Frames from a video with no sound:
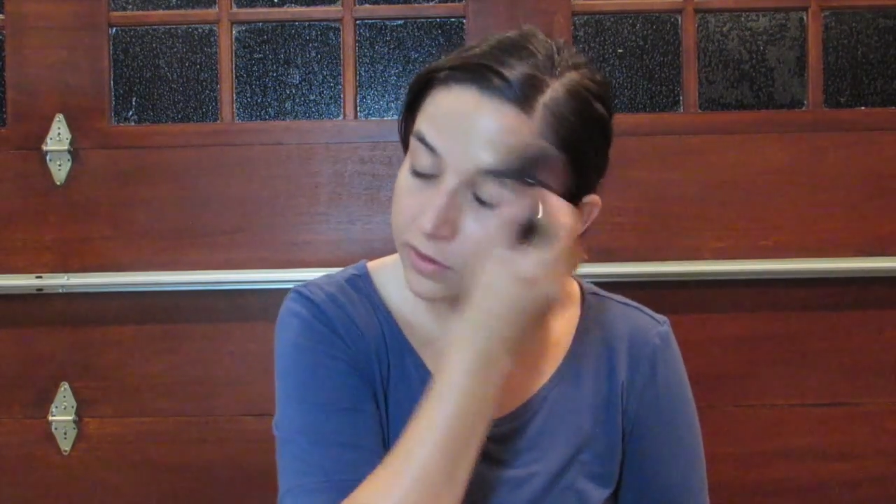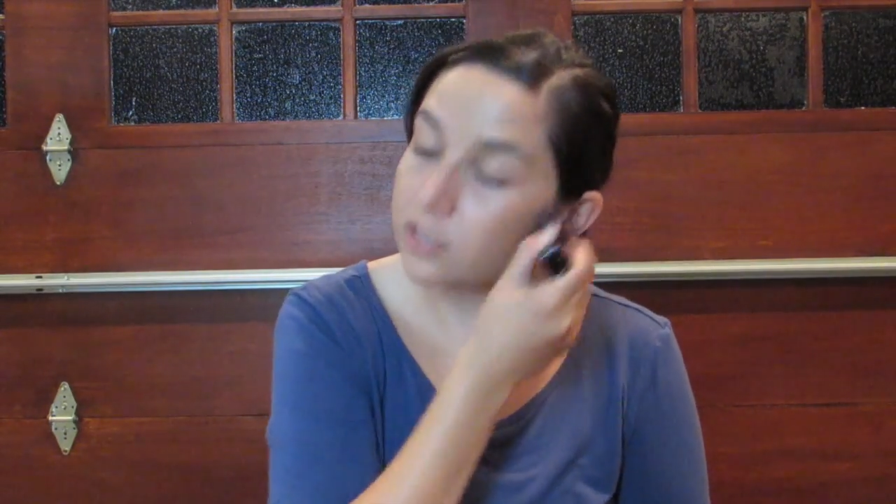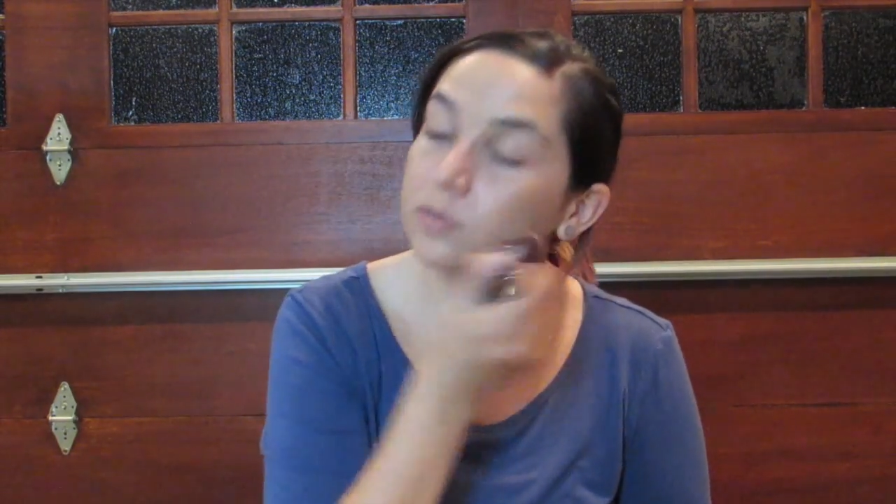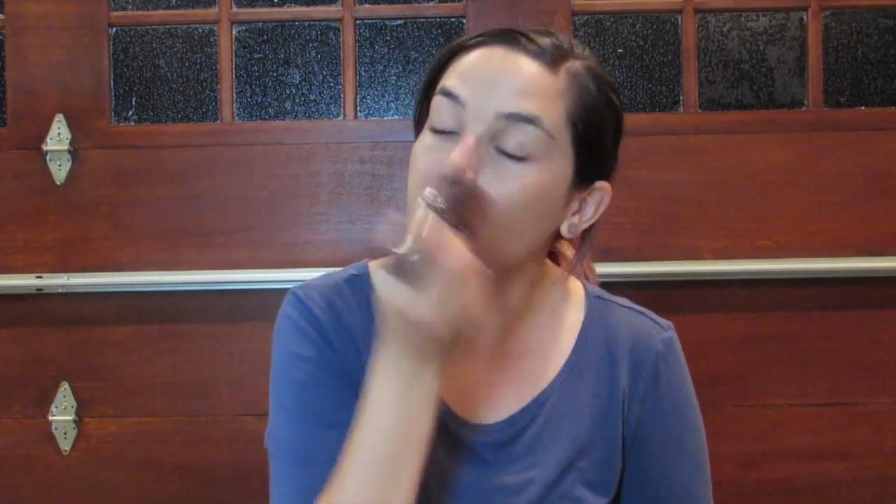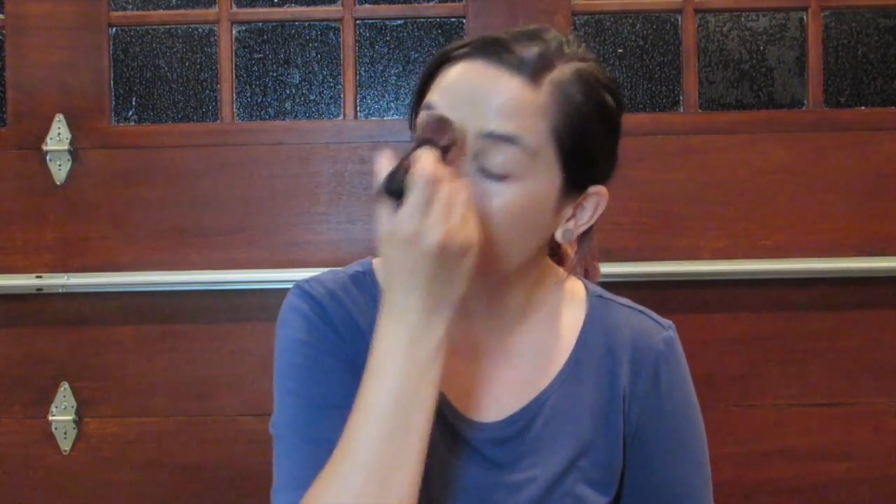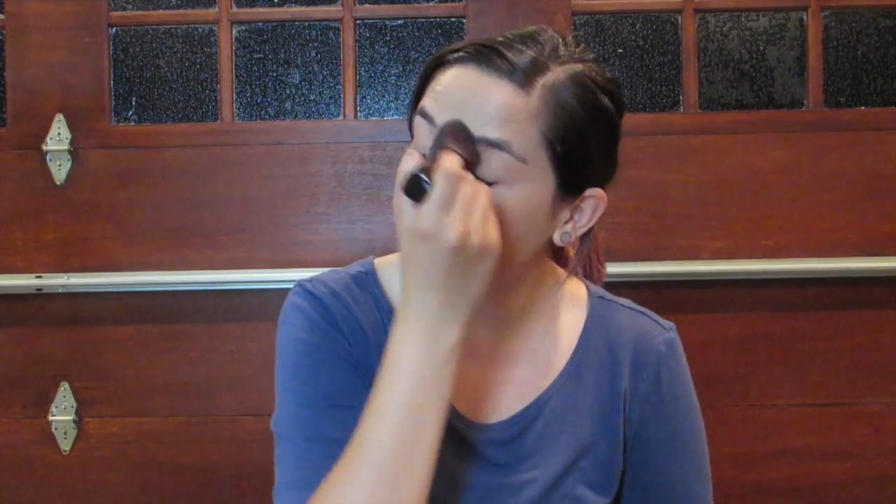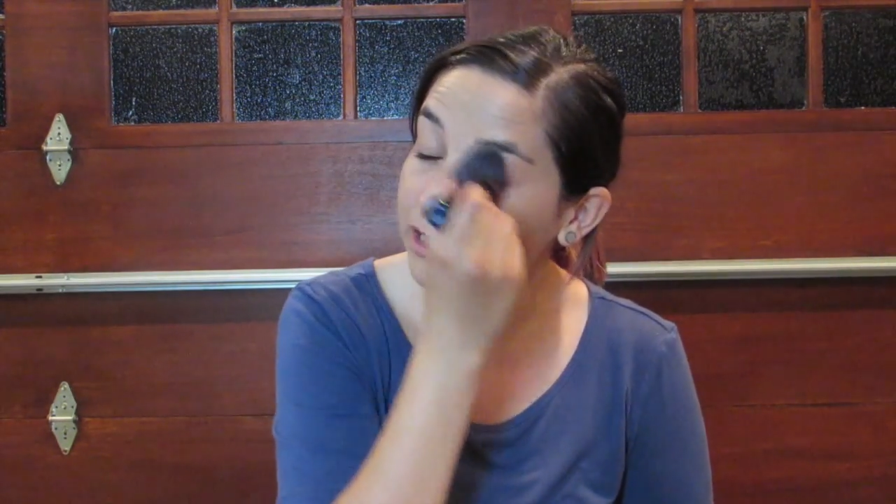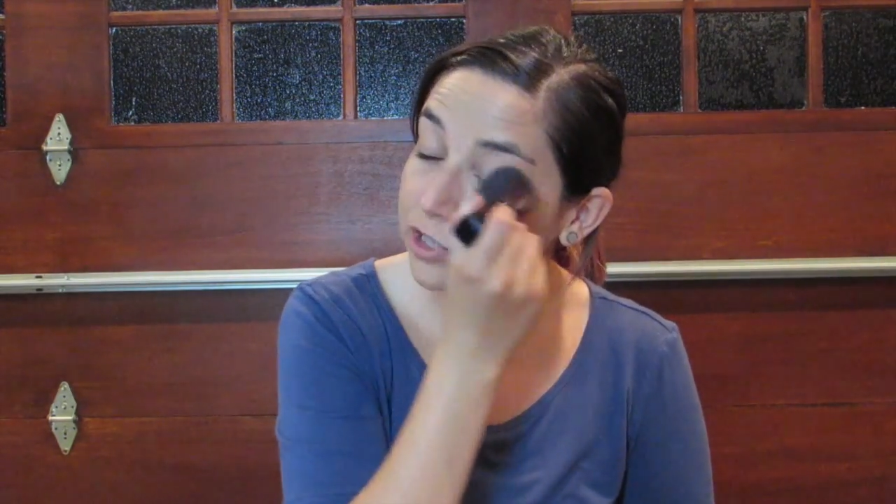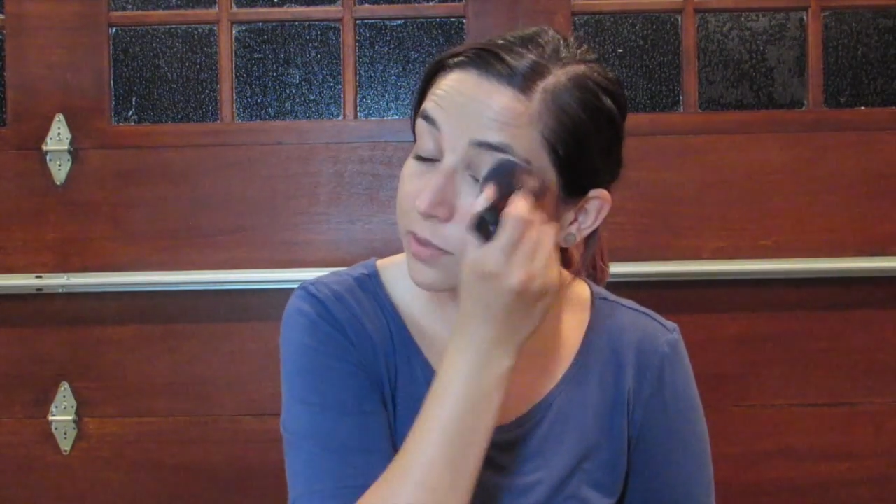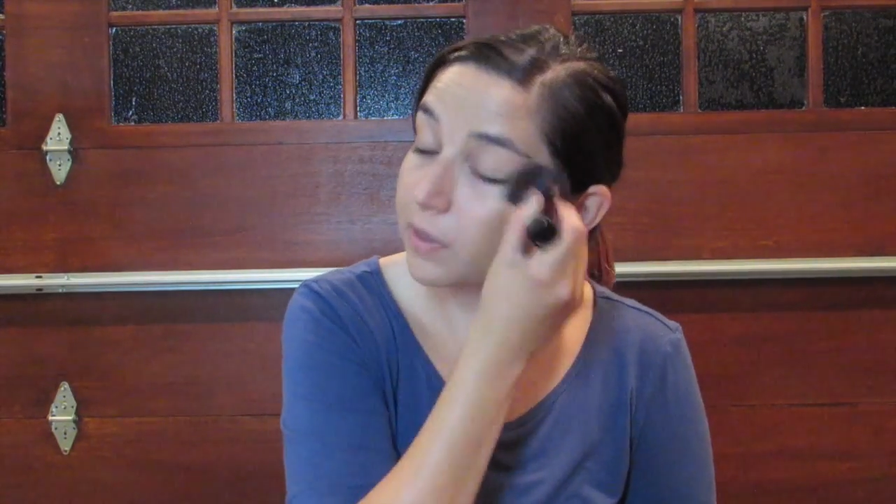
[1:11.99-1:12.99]
This brush
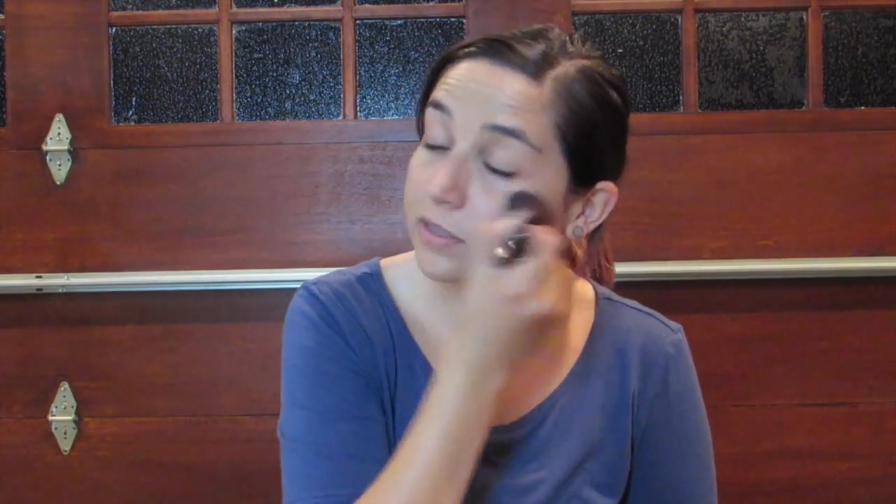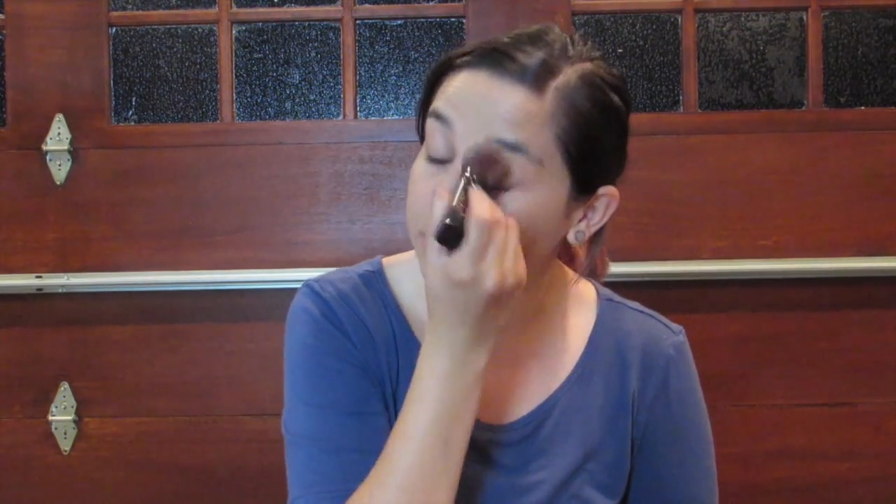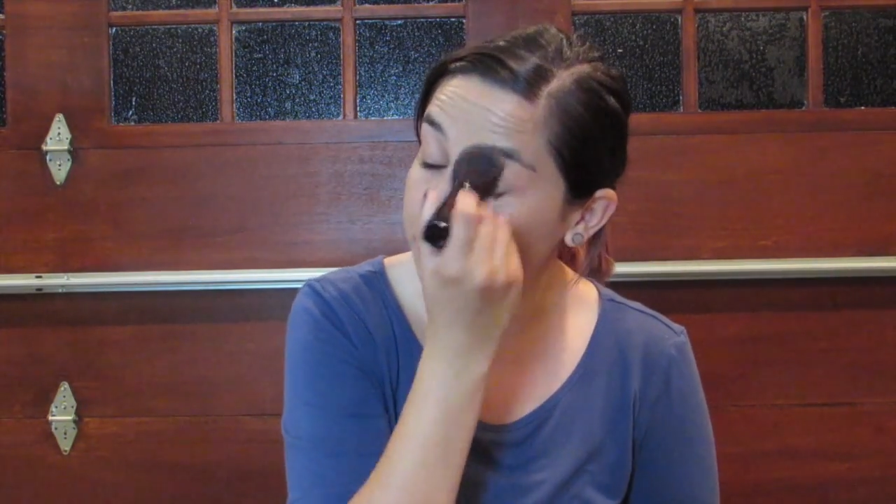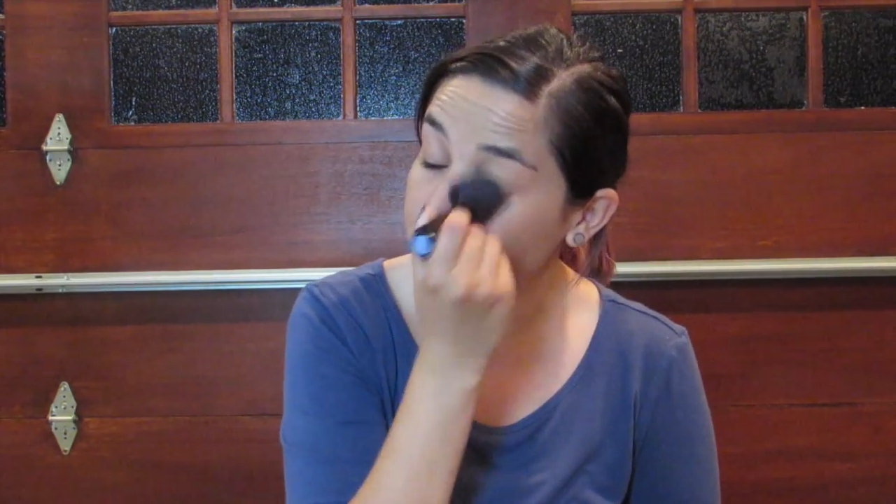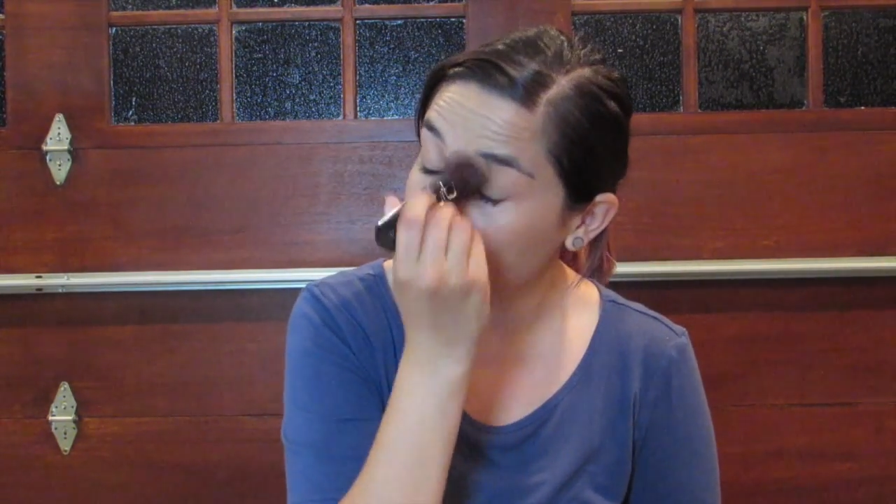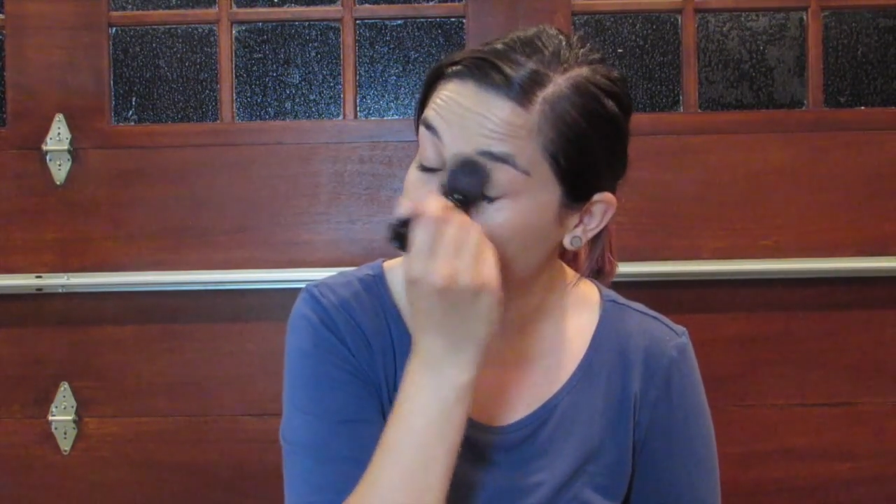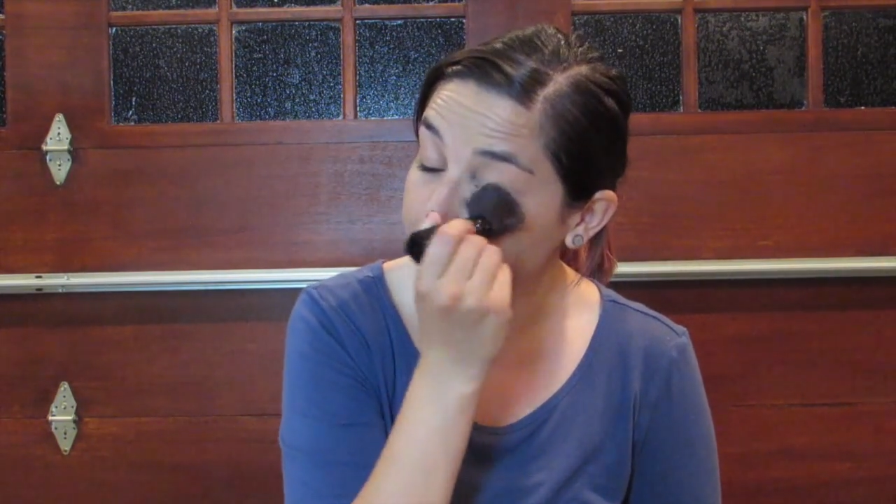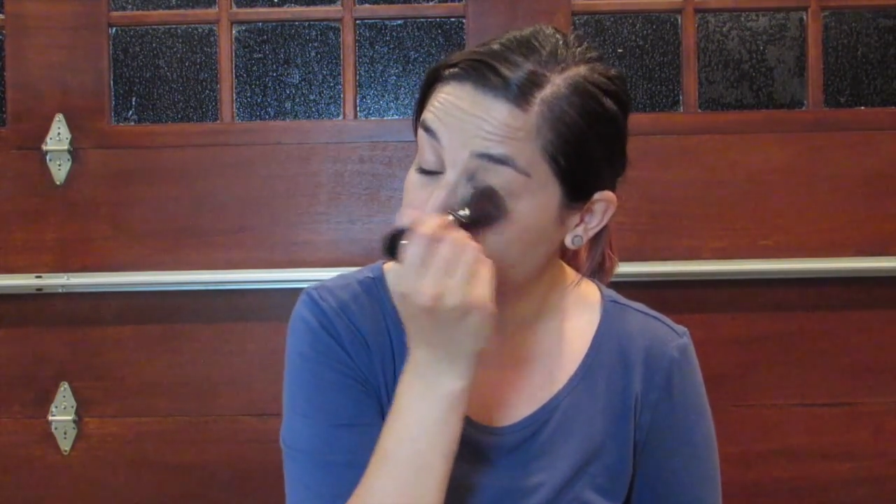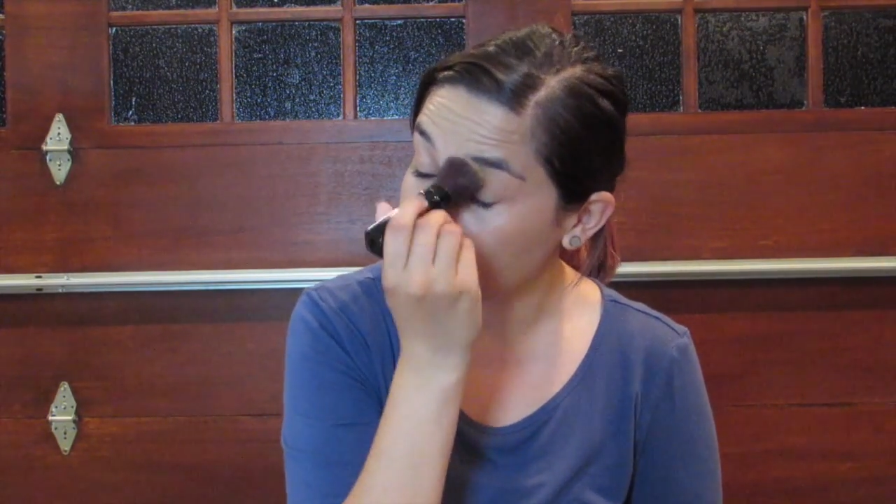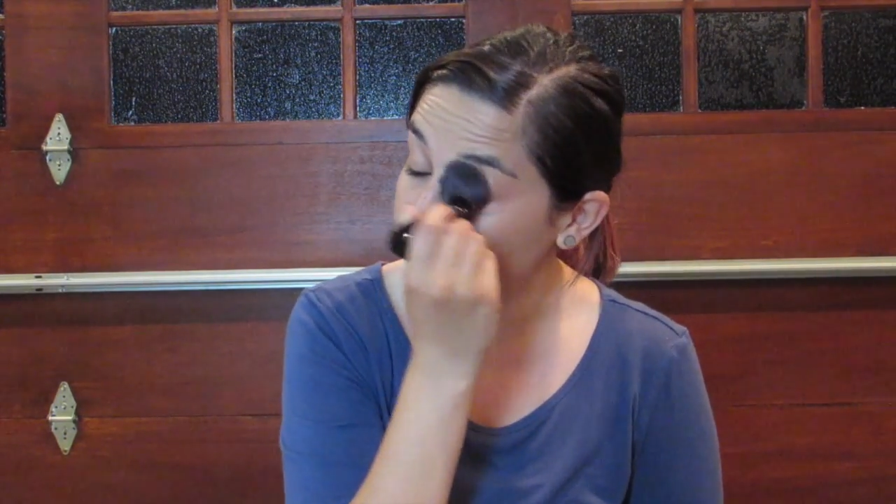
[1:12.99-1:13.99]
actually makes it
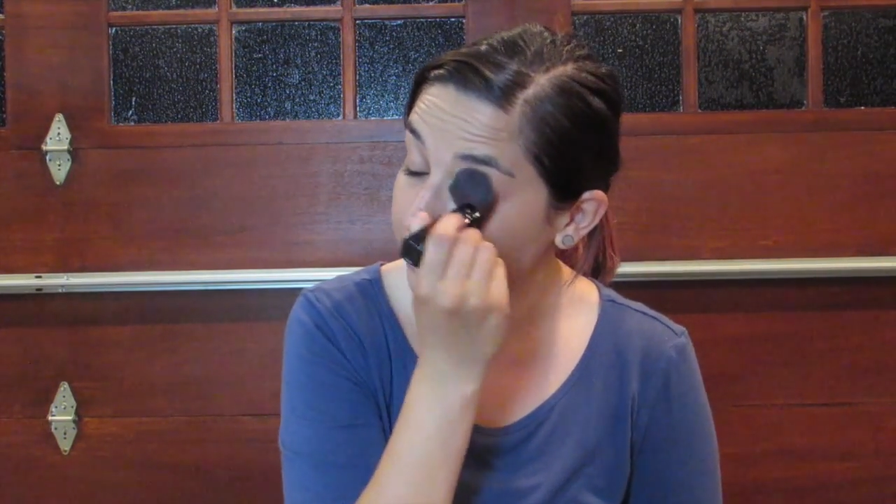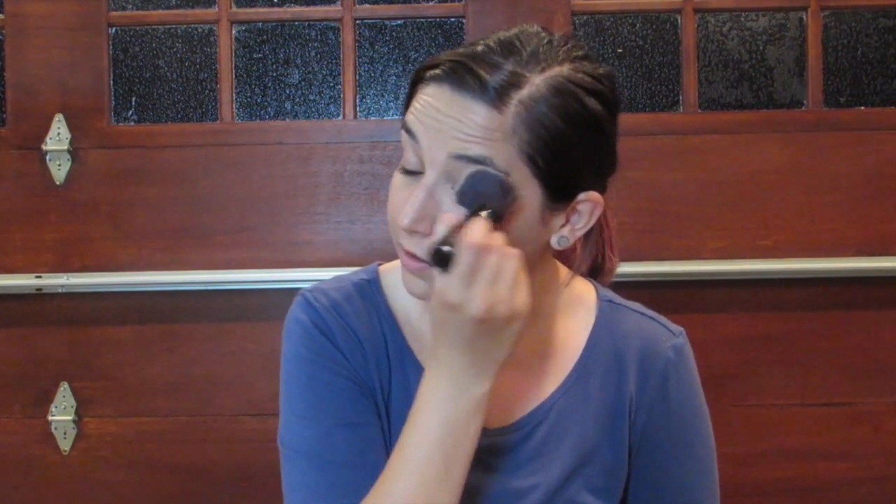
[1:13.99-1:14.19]
really